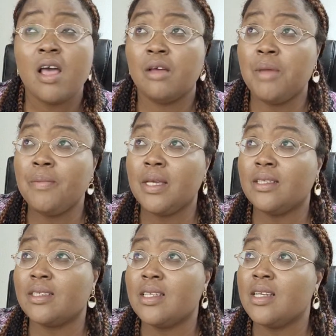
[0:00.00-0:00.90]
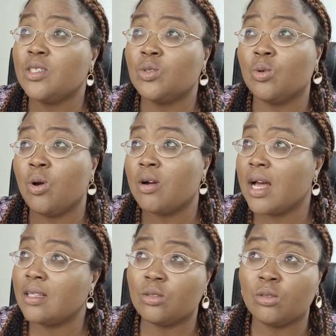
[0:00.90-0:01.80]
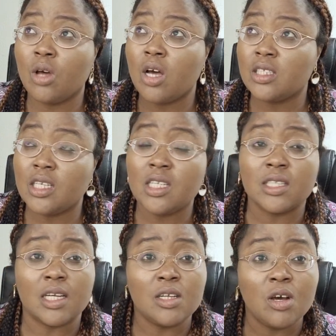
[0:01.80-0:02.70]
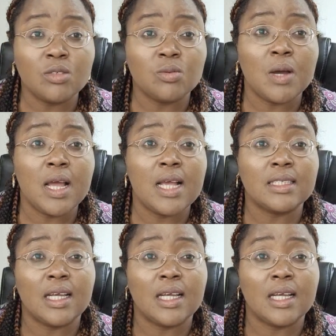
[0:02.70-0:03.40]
Maybe the thing needs to go around to Northeast and Northwest,